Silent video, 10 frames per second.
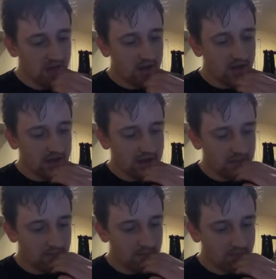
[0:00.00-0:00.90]

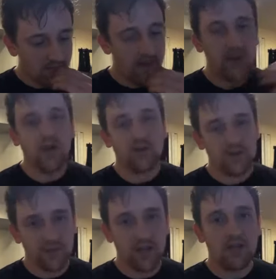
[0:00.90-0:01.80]
Um, and I know
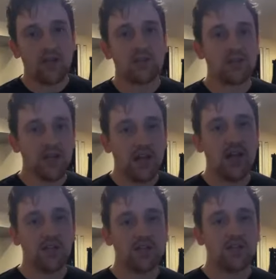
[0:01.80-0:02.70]
some Calvinists will say God
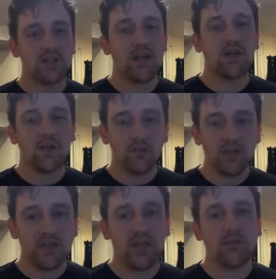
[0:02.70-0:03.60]
does desire all be
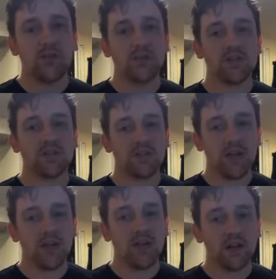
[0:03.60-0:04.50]
saved, but this is
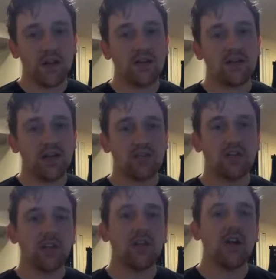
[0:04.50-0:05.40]
like a he's
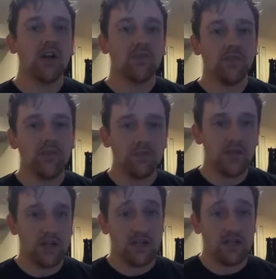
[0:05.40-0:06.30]
actually
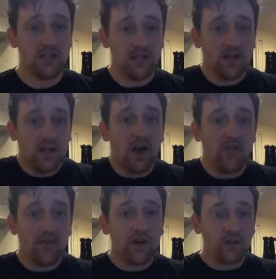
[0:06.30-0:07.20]
he's actually like
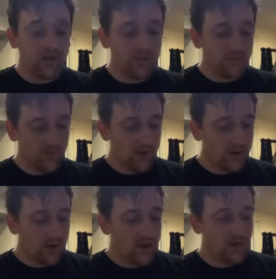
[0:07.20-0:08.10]
offering them, right?
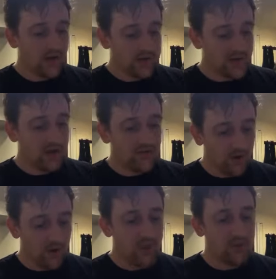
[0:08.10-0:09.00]
Christ died for
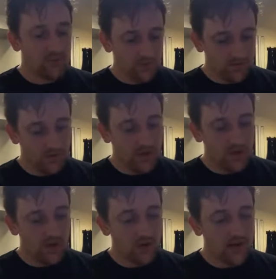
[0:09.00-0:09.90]
all people. There you
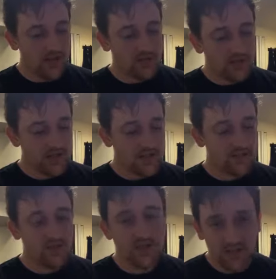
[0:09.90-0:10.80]
go. God's grace is
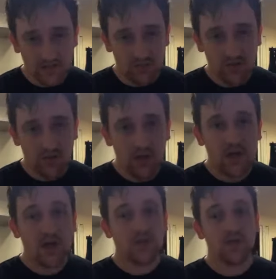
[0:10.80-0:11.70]
resistible.
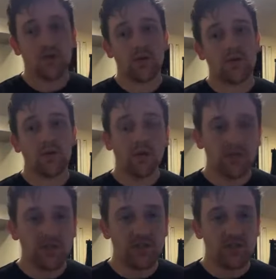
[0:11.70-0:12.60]
So, you know,
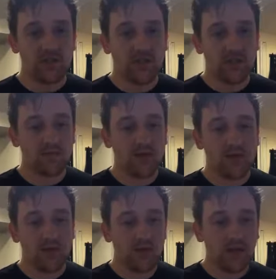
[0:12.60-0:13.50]
Jesus talks
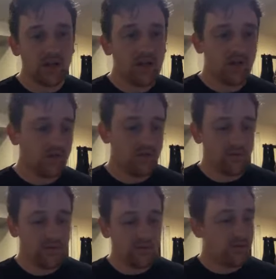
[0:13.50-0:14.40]
about like you
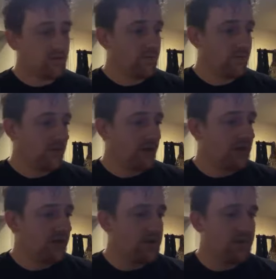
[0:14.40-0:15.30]
you like he
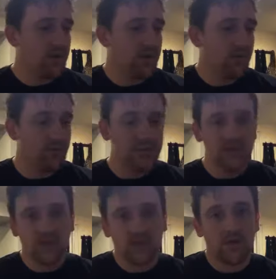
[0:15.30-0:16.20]
talks about people
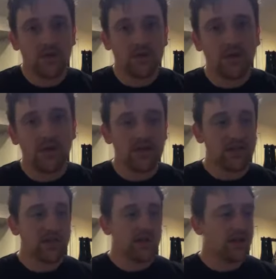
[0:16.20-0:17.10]
resisting the Holy Spirit. He's
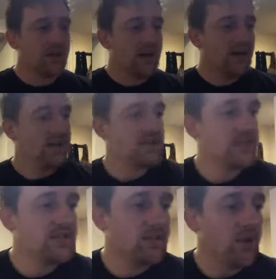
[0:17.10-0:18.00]
saying that
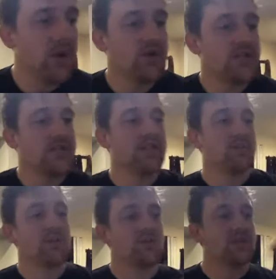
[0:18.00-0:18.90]
it's monergistic,
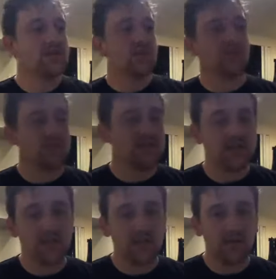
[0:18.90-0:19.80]
but you can still
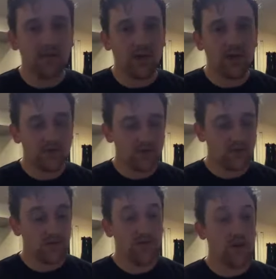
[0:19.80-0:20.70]
resist it, right?
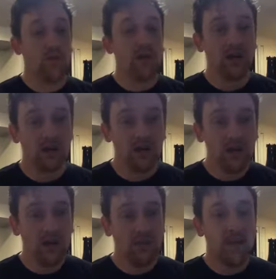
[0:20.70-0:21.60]
Your free will,
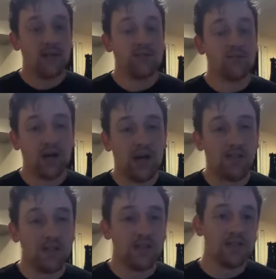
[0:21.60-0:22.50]
man's
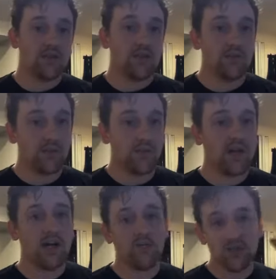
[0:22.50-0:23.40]
depravity can still come into
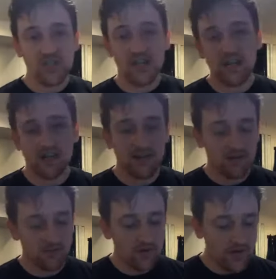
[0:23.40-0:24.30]
play and reject
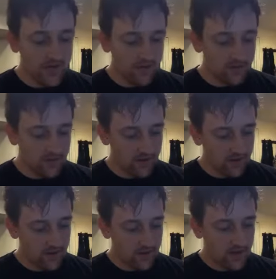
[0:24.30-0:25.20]
the free gift.
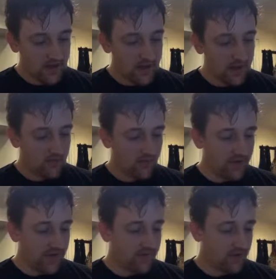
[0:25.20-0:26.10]
And number
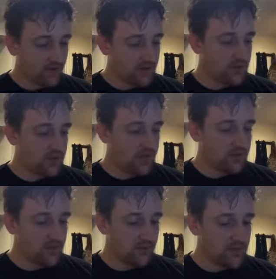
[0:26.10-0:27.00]
five, at crucial
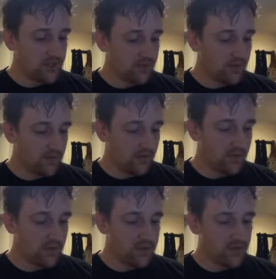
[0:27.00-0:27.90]
times, humans have the
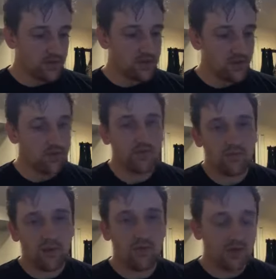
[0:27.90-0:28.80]
ability to choose. So
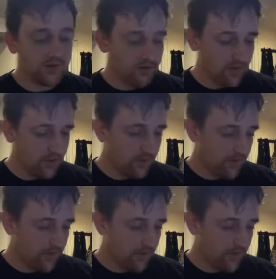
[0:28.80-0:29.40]
libertarian free will.